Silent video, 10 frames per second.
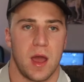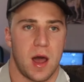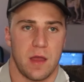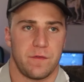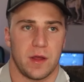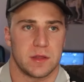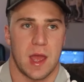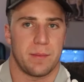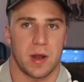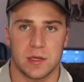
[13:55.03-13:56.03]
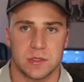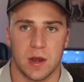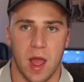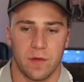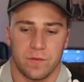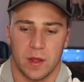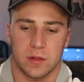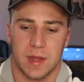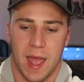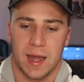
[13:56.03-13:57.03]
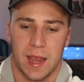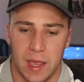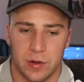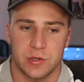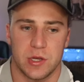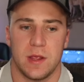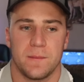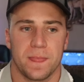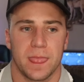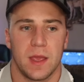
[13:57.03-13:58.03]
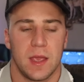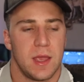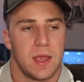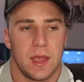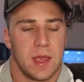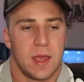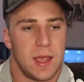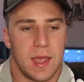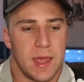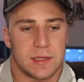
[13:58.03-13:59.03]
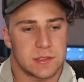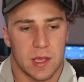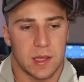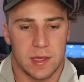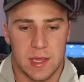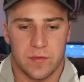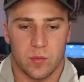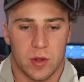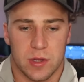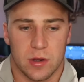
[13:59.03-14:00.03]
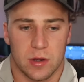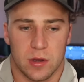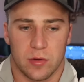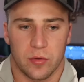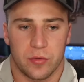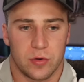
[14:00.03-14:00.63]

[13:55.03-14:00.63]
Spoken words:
I felt that pressure. I felt that energy. It's like even when you're going